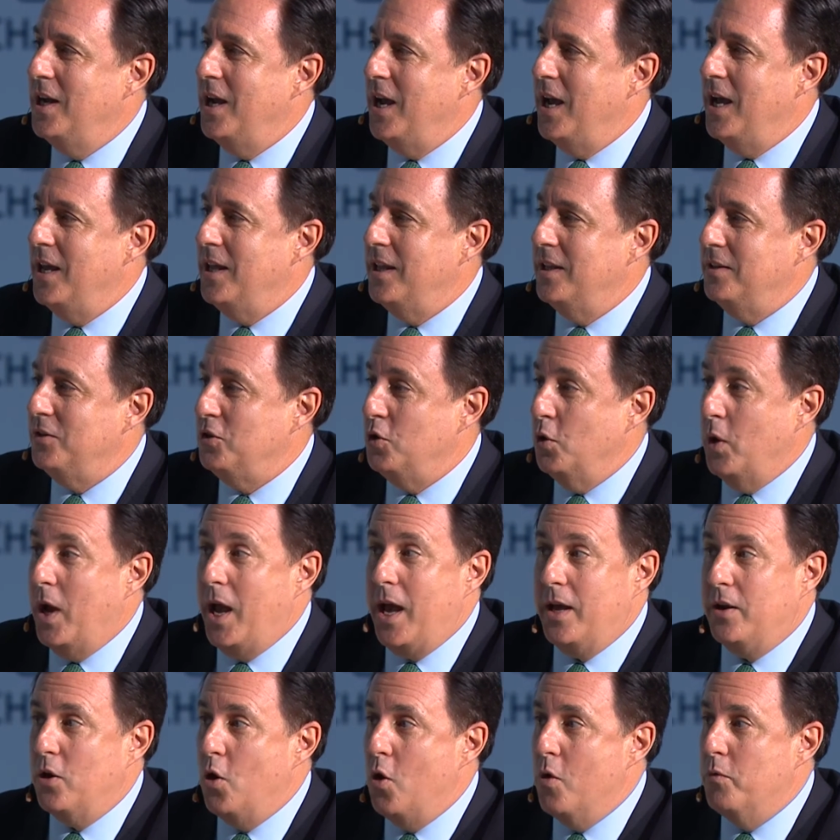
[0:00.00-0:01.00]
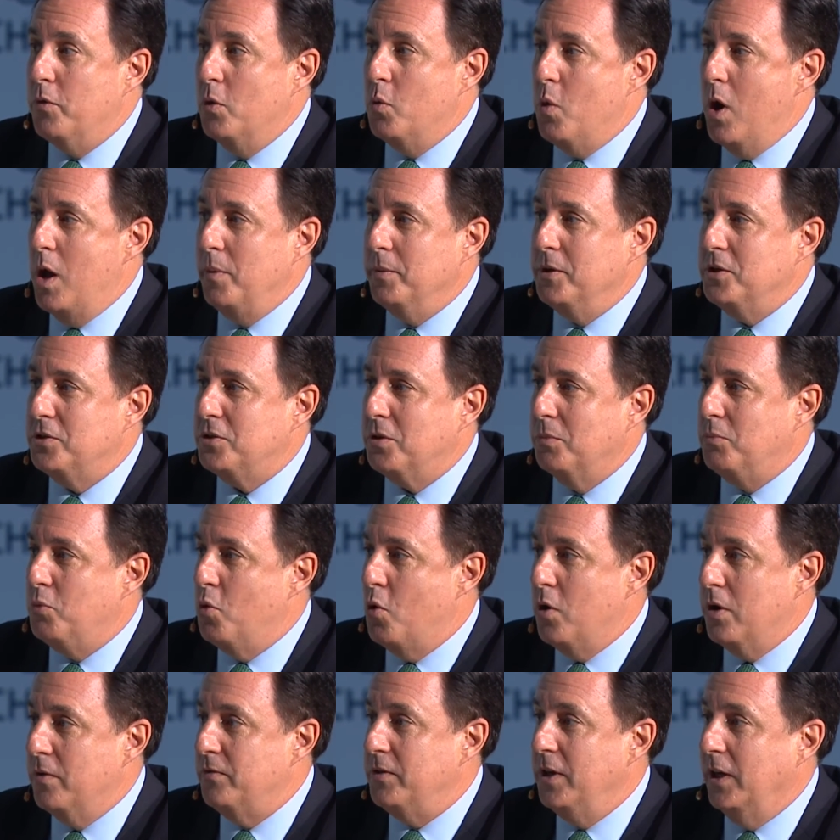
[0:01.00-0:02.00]
and you had overwhelming
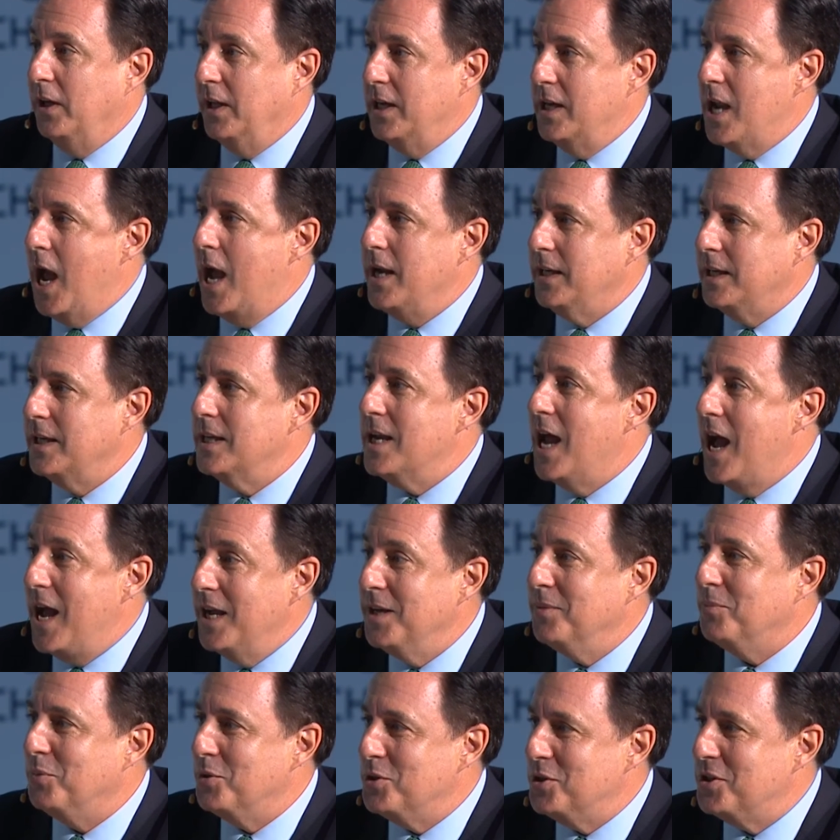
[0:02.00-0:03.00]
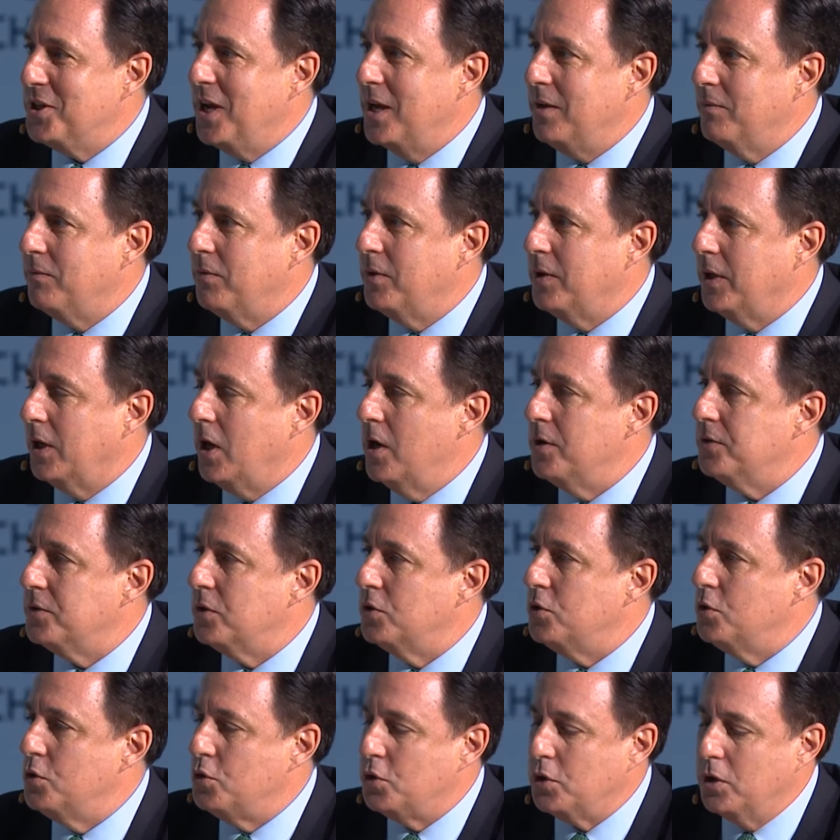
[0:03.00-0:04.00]
support of nearly 99% for the
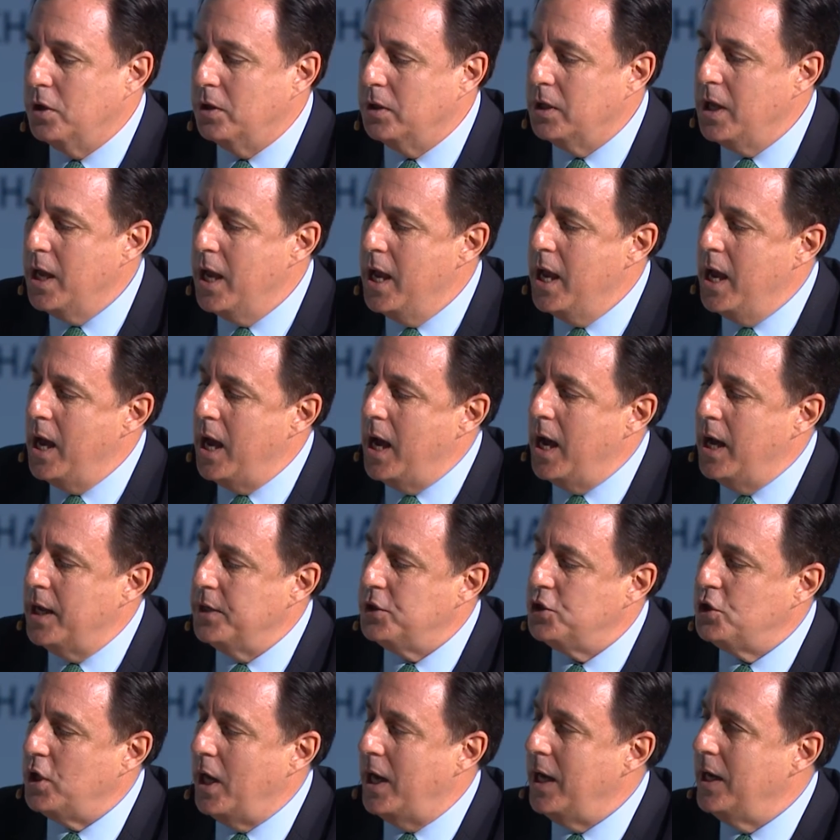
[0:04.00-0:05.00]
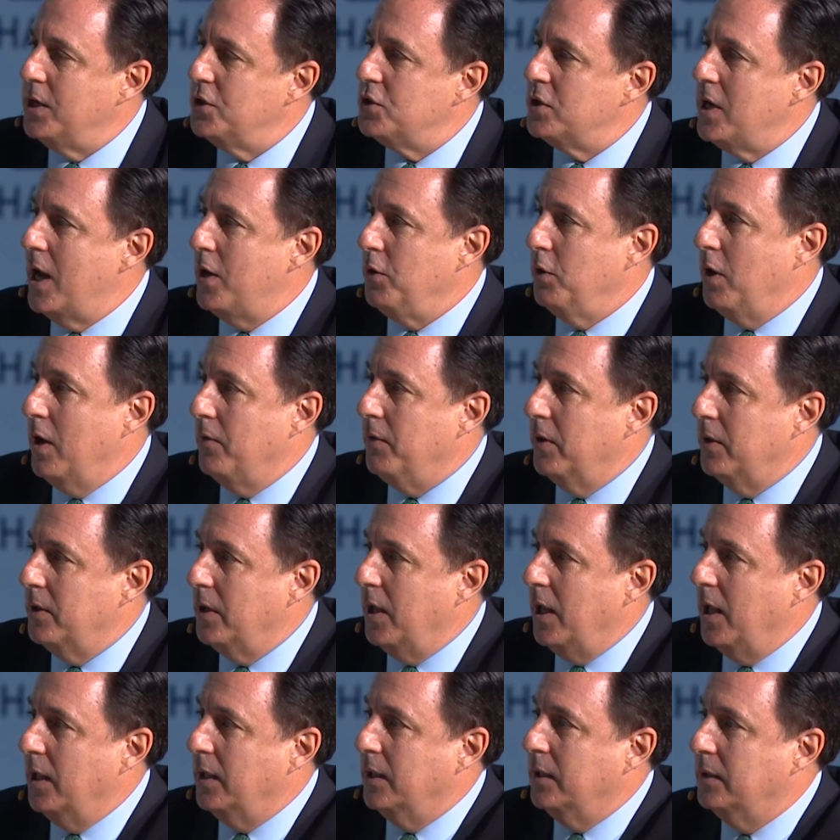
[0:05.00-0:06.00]
constitutional change. Now you
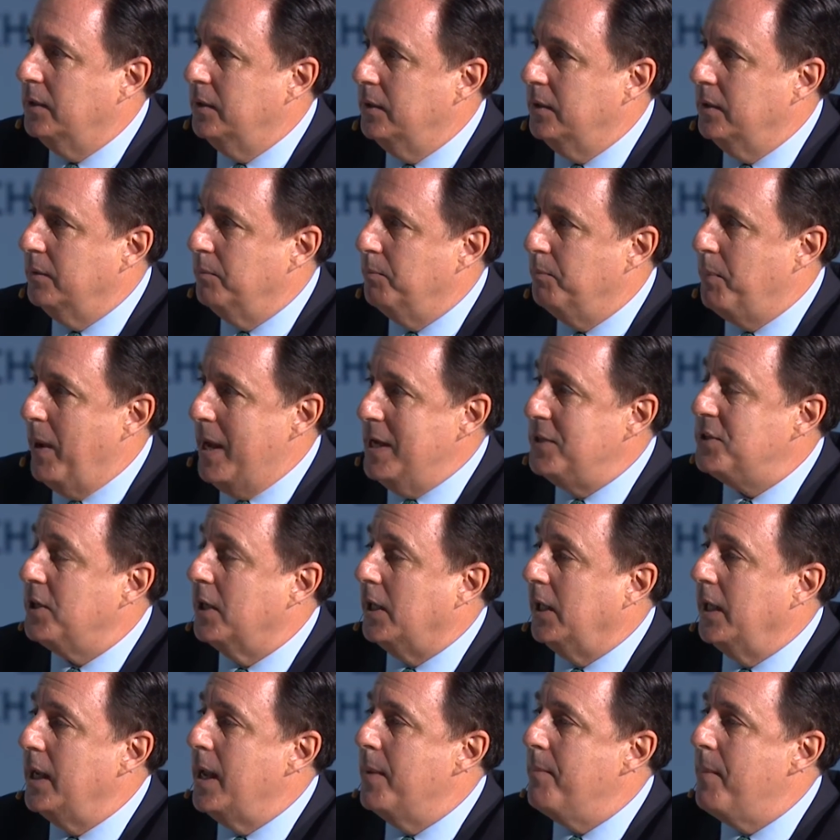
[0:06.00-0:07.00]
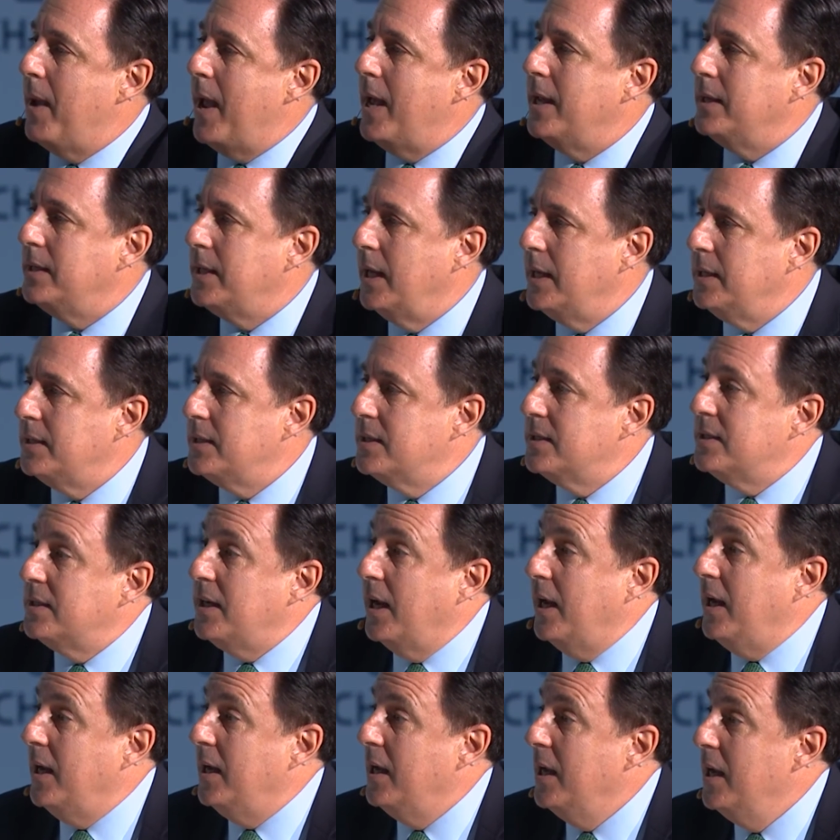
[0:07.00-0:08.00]
have basically a mandate to
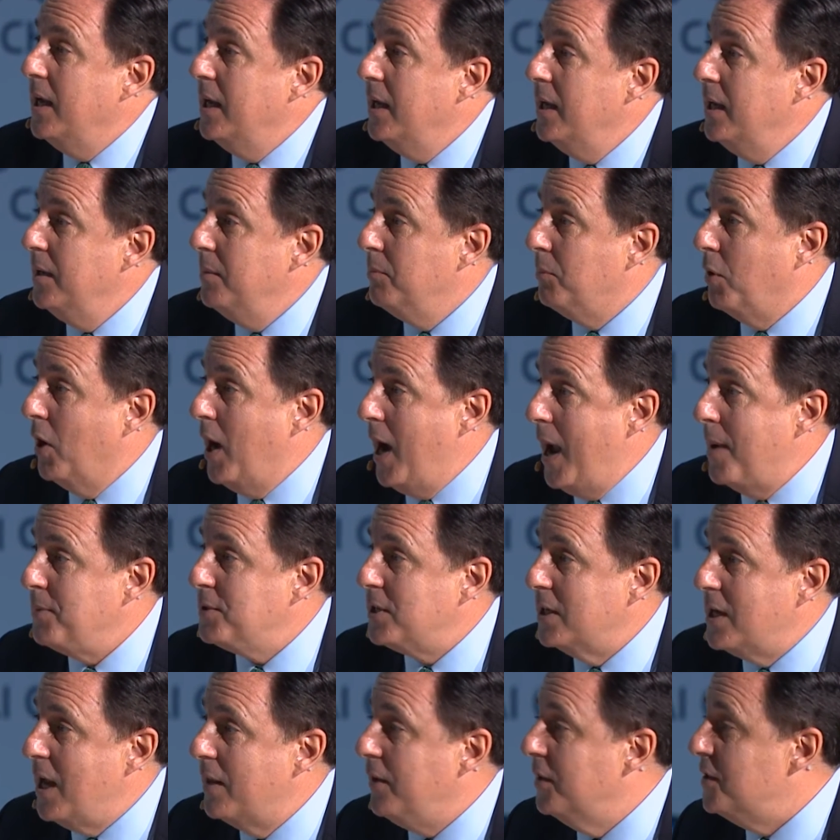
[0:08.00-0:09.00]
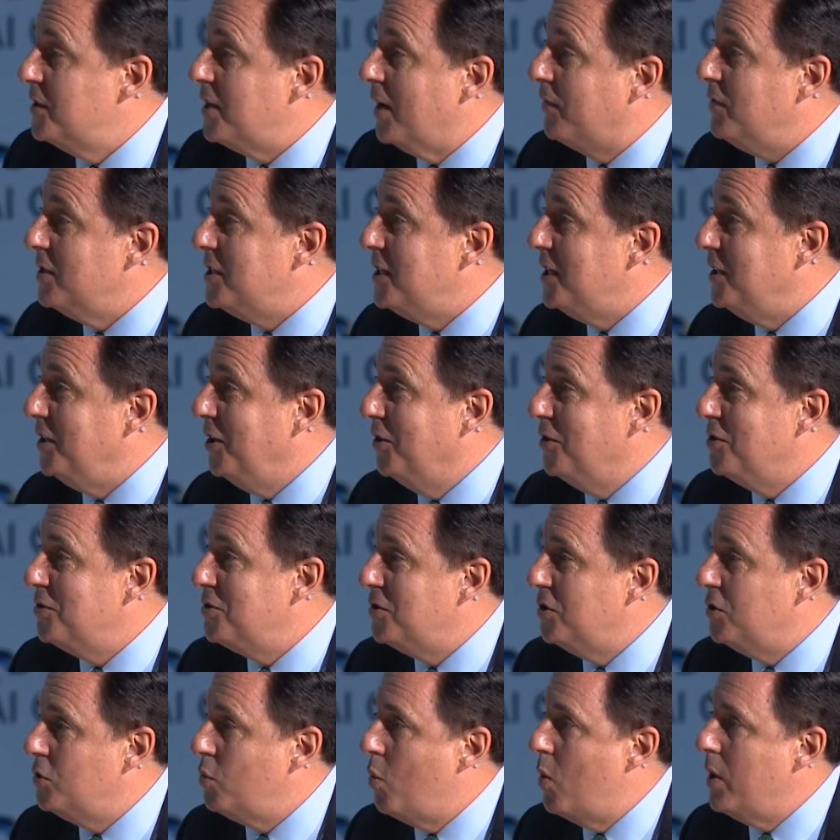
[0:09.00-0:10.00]
stay perhaps another 17
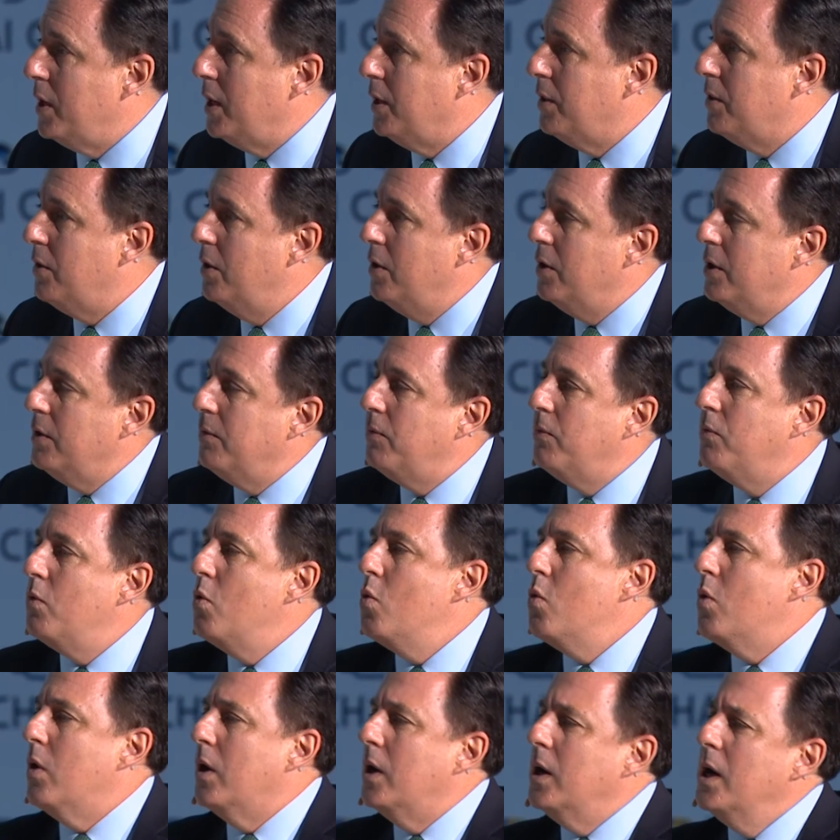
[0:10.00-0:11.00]
years to 2034.